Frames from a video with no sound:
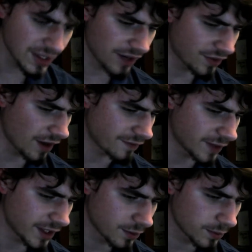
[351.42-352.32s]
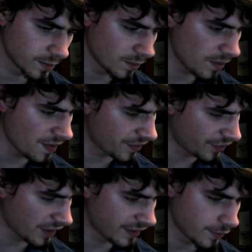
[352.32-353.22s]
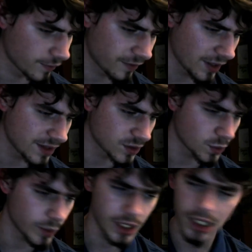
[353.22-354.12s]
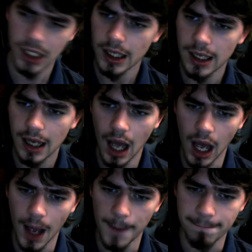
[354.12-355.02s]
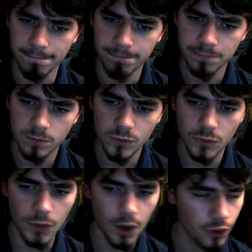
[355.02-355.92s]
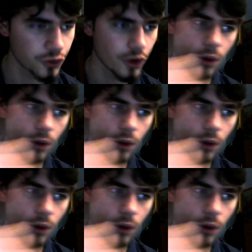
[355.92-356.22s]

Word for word: thought funny, thought that were funny this week. Um, also,